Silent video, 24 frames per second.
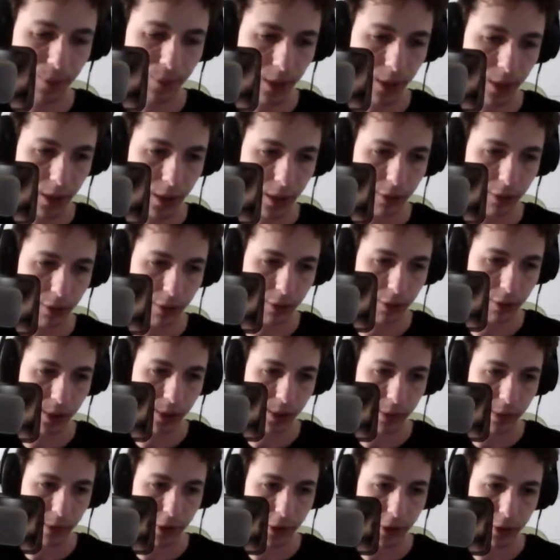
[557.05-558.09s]
of what some
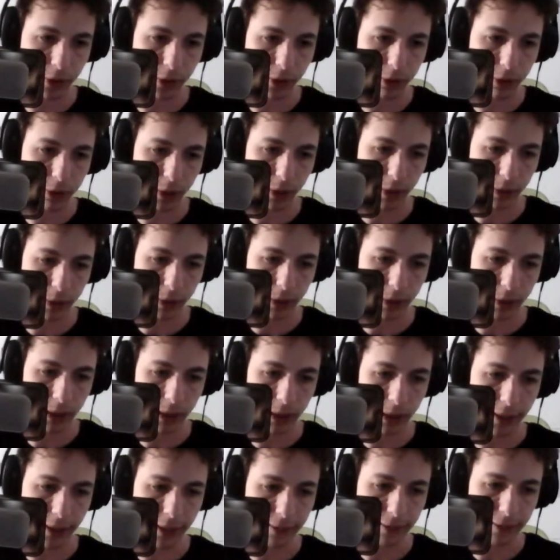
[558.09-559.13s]
of their clothing would look
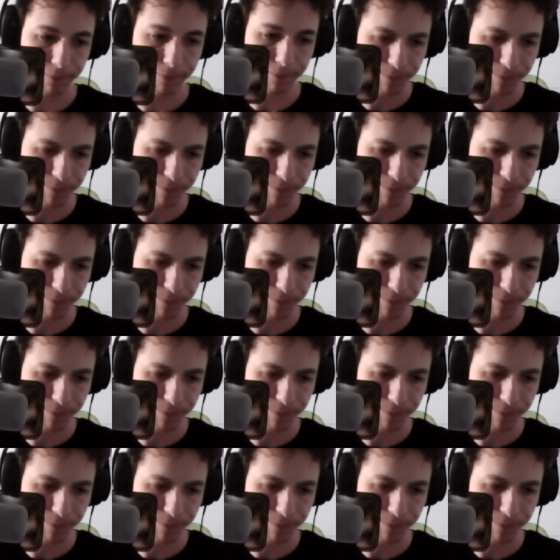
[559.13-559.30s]
like.